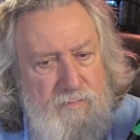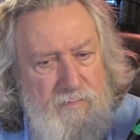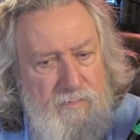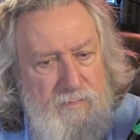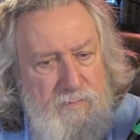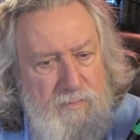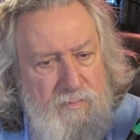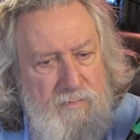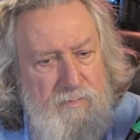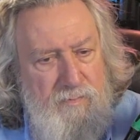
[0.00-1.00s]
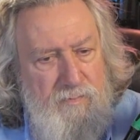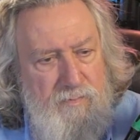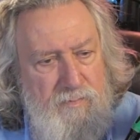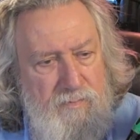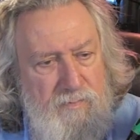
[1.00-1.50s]

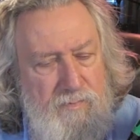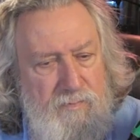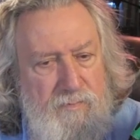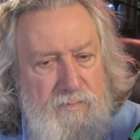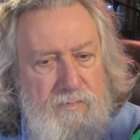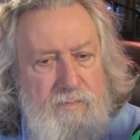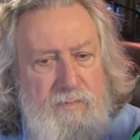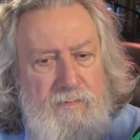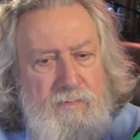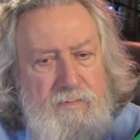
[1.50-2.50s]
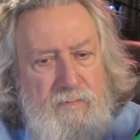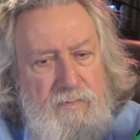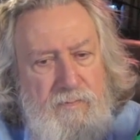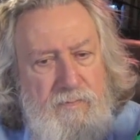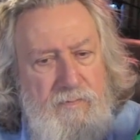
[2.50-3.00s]

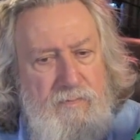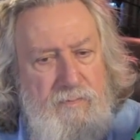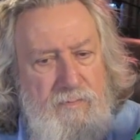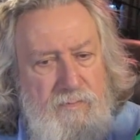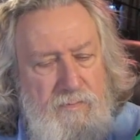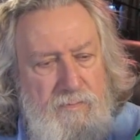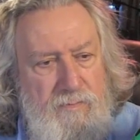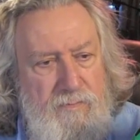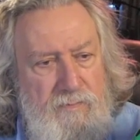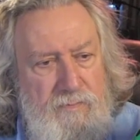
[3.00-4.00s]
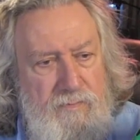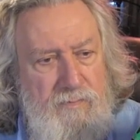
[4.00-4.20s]
(not speaking)